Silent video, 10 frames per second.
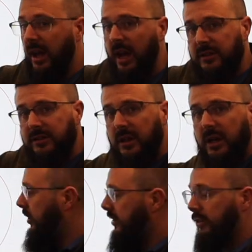text.
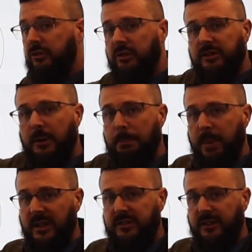This is just a
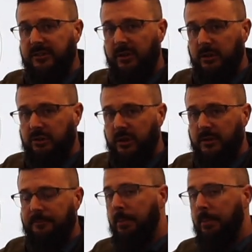basic function,